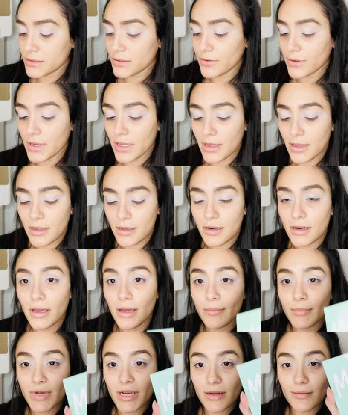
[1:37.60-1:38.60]
again, I'm
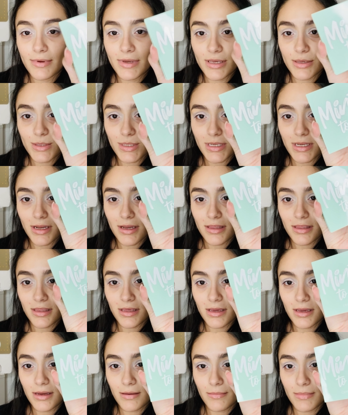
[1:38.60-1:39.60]
going to be using
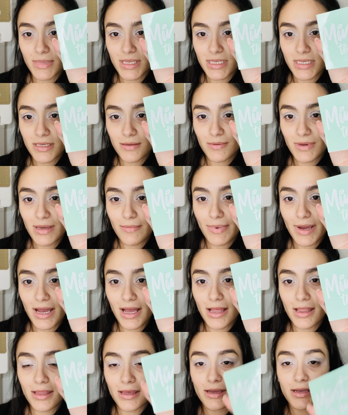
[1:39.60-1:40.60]
the Meant to Be
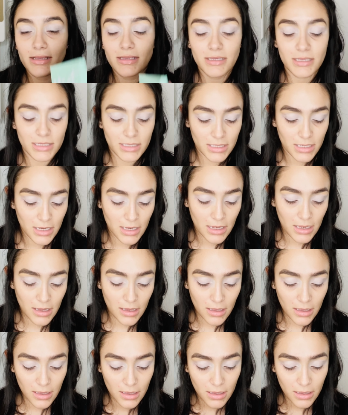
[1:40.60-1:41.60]
palette.
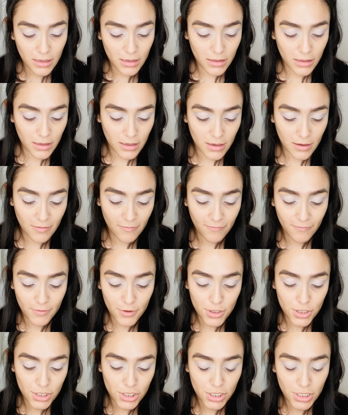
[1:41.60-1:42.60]
The first
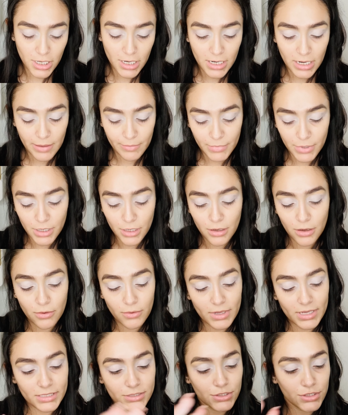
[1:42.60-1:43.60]
shade I'm going to go
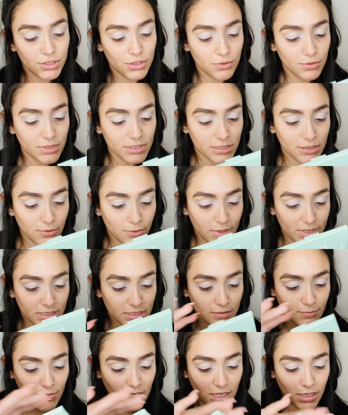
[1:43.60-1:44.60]
into is going to
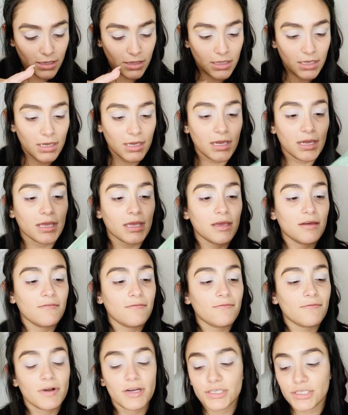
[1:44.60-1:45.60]
be the Get
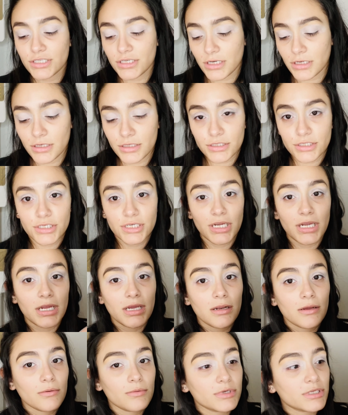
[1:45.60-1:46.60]
Fresh shade,
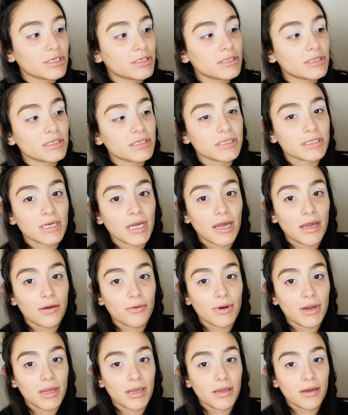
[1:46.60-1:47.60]
which is this guy
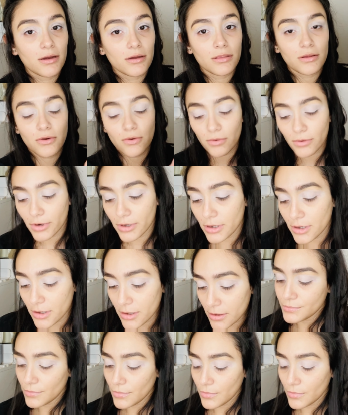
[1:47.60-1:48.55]
right here in the corner.